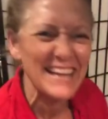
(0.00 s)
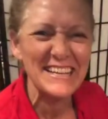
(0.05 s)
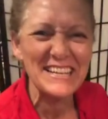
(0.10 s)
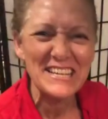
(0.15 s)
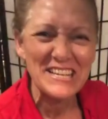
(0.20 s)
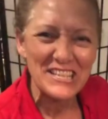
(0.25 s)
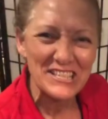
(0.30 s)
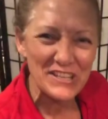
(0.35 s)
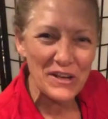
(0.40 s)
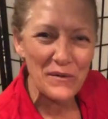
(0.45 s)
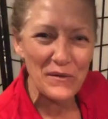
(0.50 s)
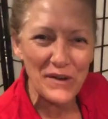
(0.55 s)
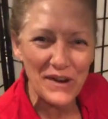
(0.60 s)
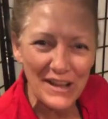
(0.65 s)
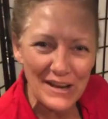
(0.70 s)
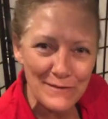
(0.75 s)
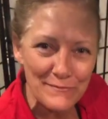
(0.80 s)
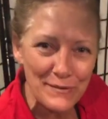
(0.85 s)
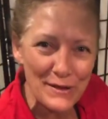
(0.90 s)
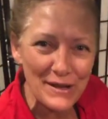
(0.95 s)
So we're
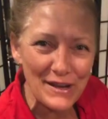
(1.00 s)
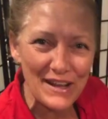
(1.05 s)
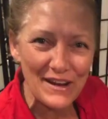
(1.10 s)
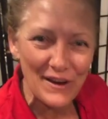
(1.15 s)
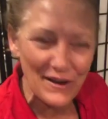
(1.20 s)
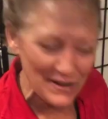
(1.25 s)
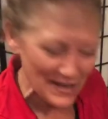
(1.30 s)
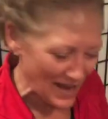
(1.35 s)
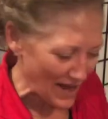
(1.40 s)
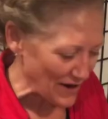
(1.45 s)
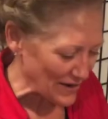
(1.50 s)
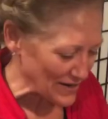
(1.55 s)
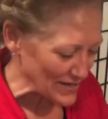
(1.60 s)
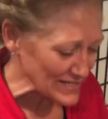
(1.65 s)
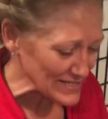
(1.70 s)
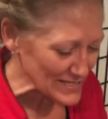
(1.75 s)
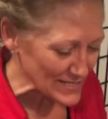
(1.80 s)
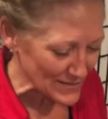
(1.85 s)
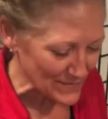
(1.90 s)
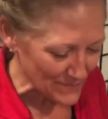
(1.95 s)
gonna put in our
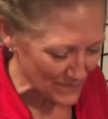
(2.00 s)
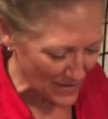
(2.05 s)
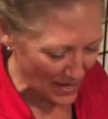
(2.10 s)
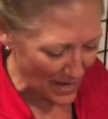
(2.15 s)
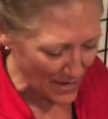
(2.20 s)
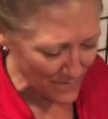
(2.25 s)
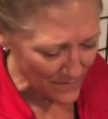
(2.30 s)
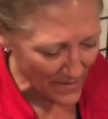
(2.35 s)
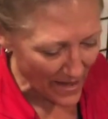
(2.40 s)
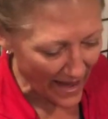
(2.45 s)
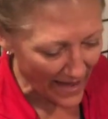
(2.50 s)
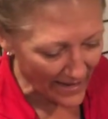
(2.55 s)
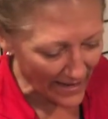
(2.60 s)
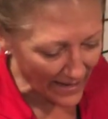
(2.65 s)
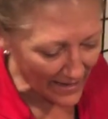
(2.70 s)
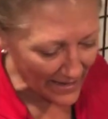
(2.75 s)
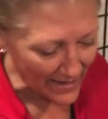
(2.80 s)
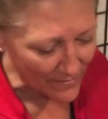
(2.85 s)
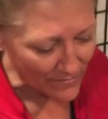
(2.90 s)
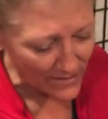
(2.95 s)
carrots, okay? And I
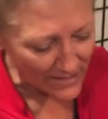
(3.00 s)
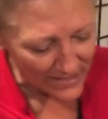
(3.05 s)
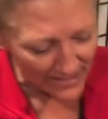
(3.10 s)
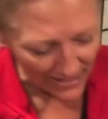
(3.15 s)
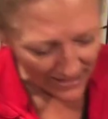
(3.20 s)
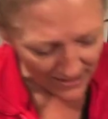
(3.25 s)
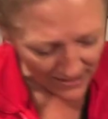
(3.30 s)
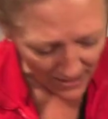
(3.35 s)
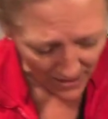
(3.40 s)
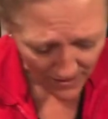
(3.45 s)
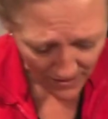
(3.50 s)
leave the skins on